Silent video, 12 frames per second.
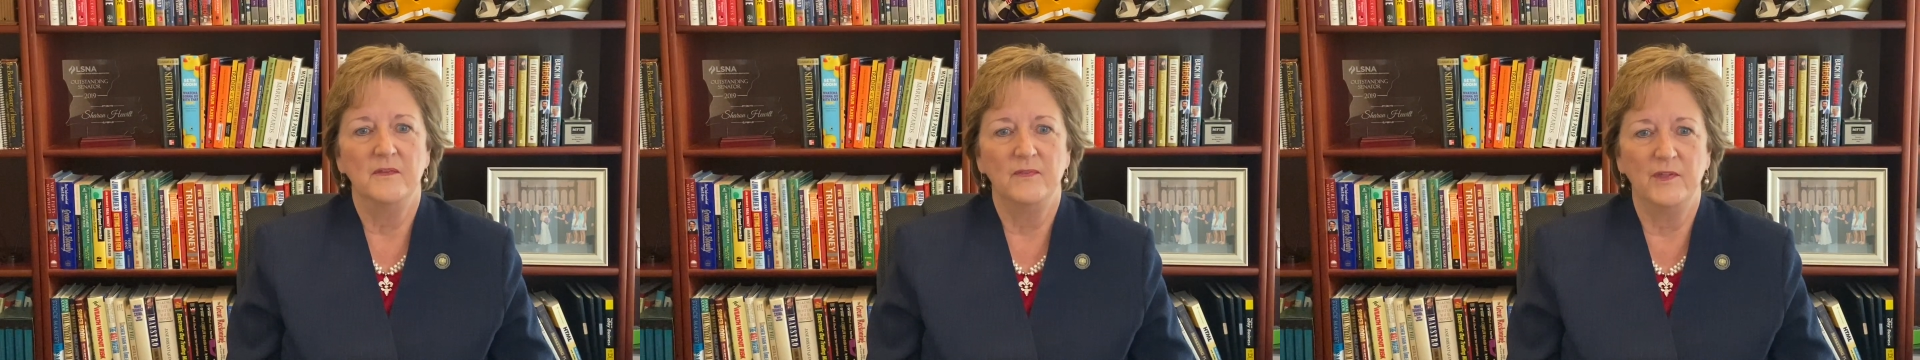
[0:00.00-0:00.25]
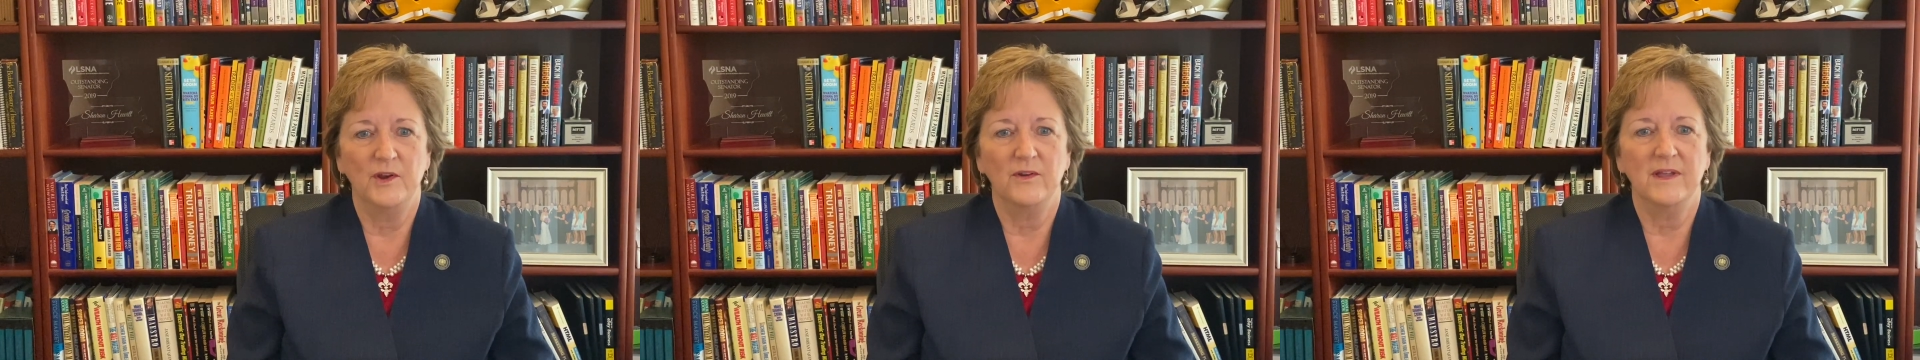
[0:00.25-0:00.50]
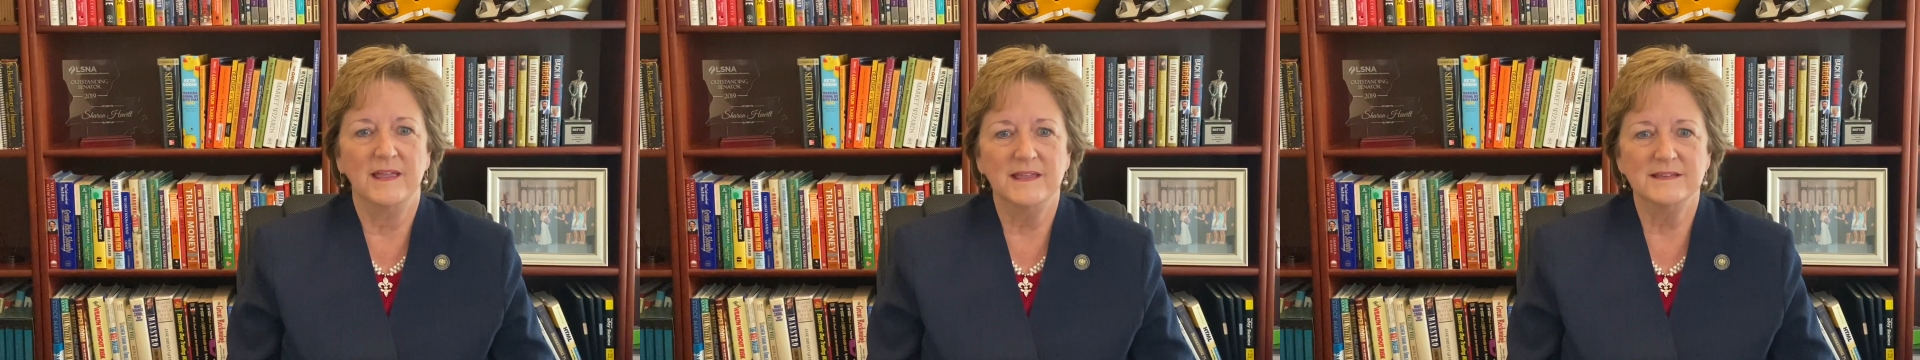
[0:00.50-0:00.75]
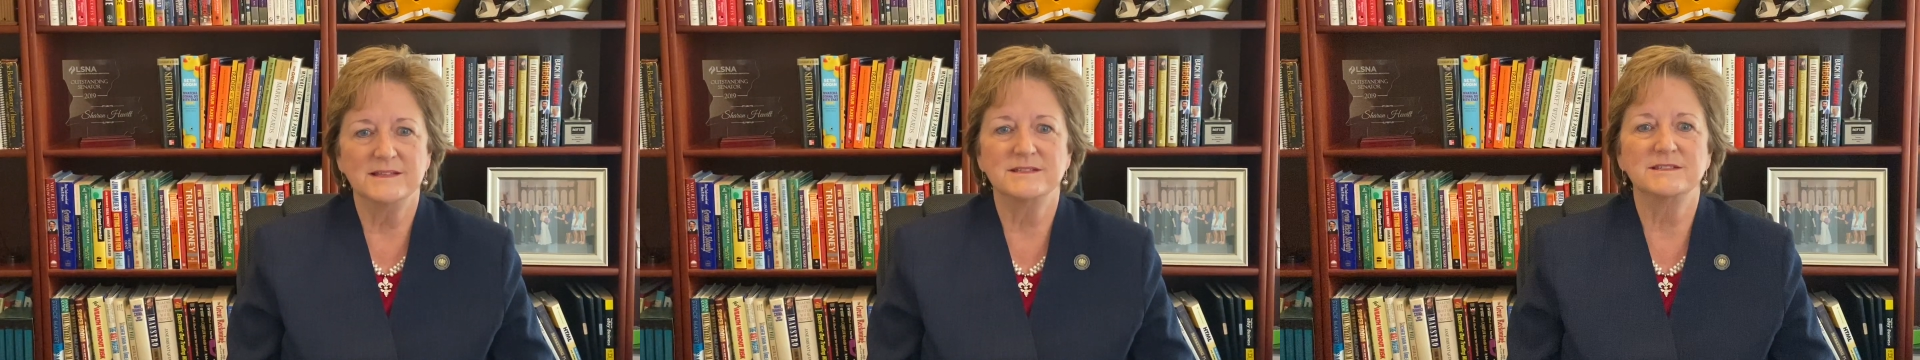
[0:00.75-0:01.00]
there
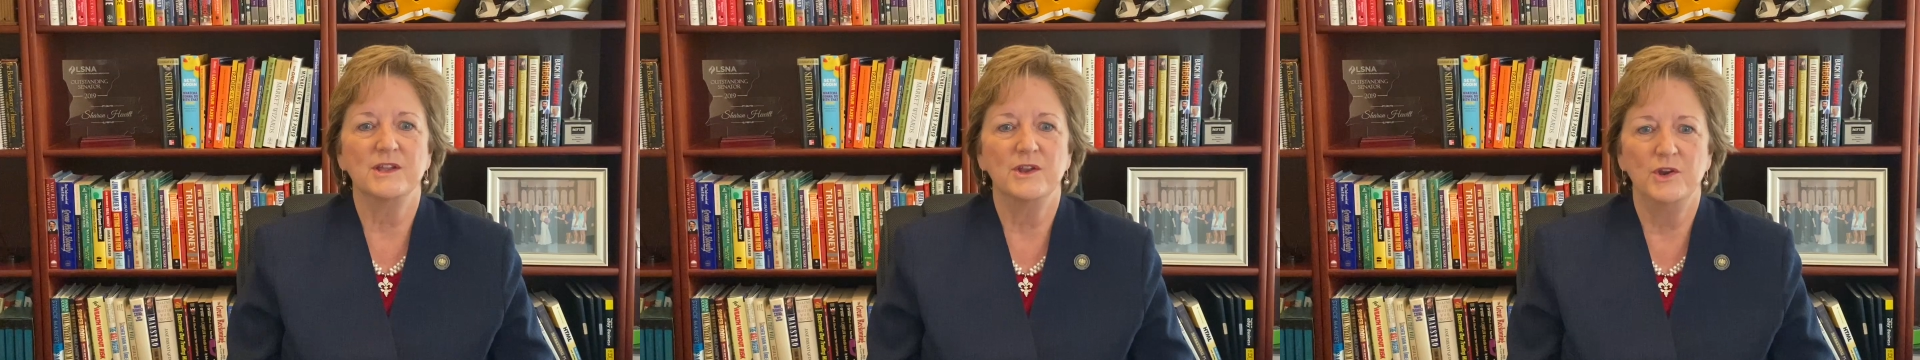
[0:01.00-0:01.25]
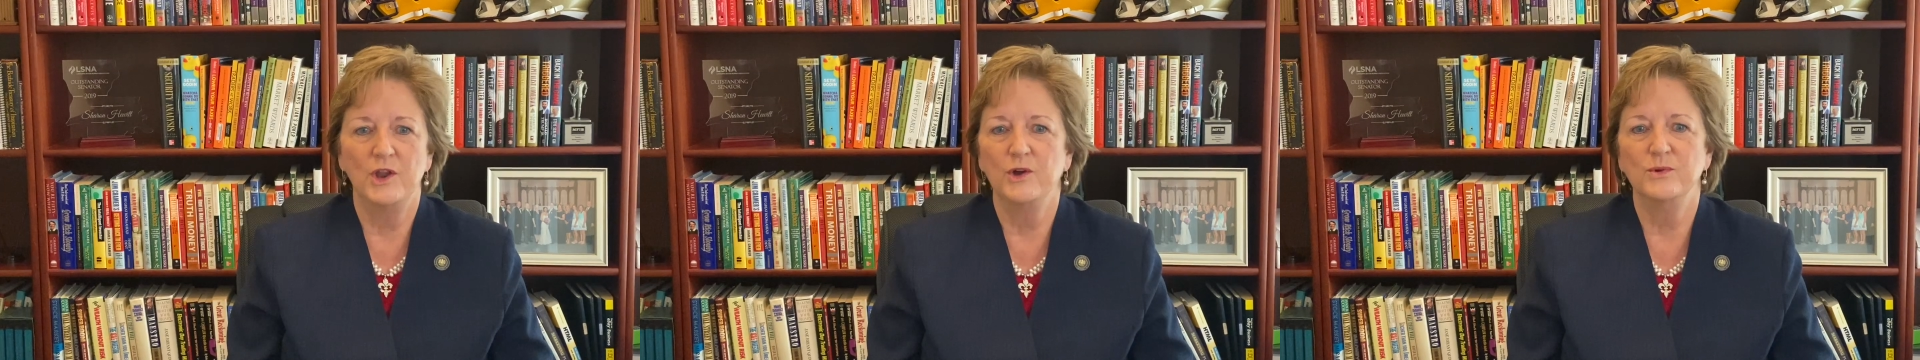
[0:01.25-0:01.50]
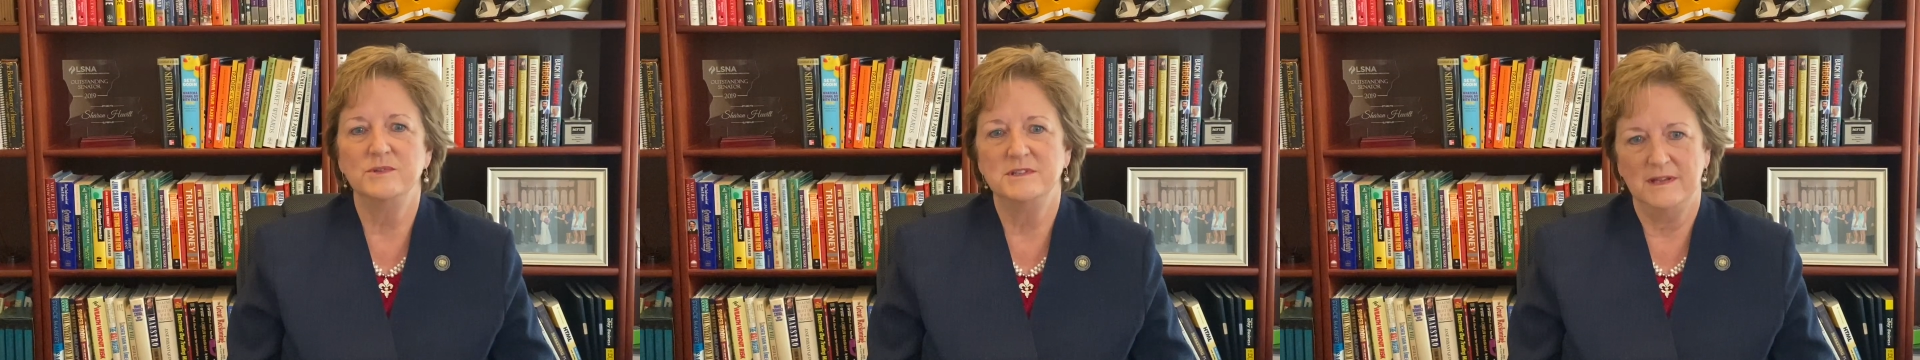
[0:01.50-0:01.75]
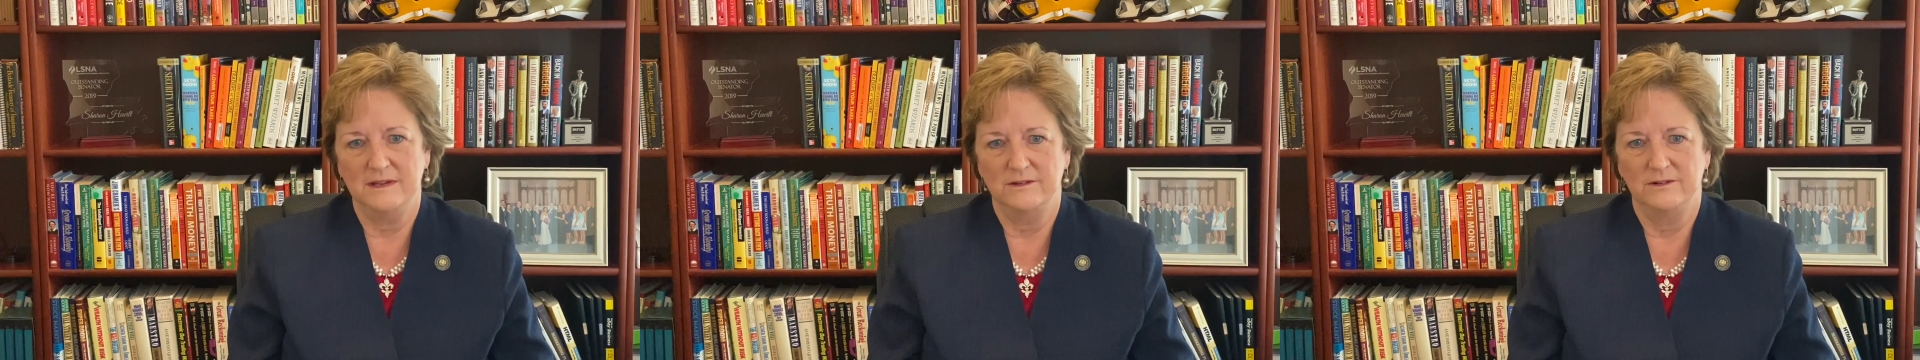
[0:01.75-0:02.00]
is no
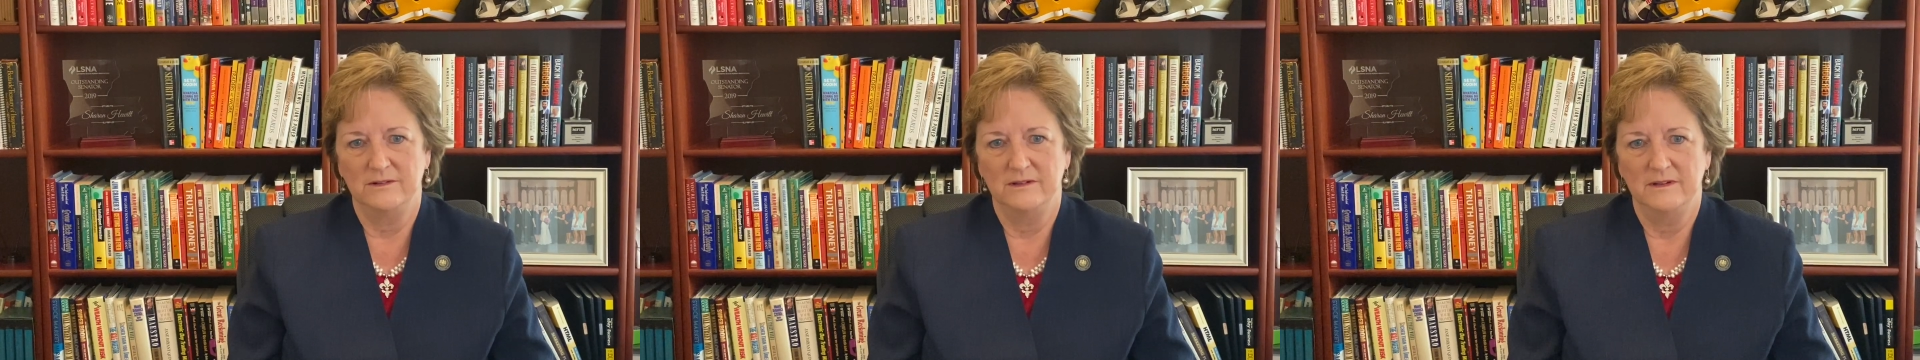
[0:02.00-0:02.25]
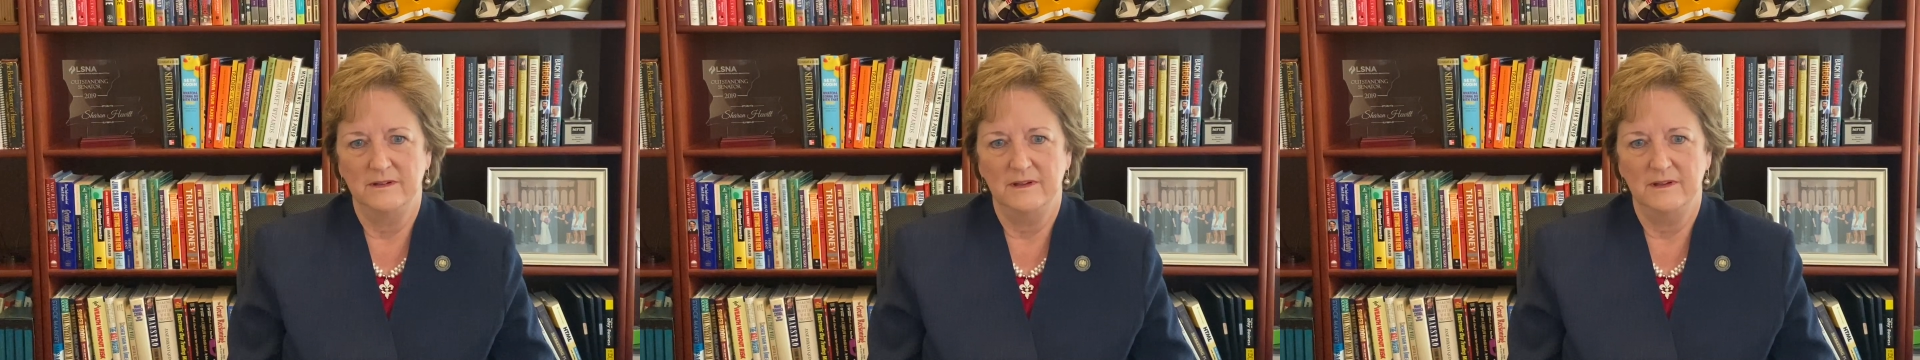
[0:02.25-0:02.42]
deal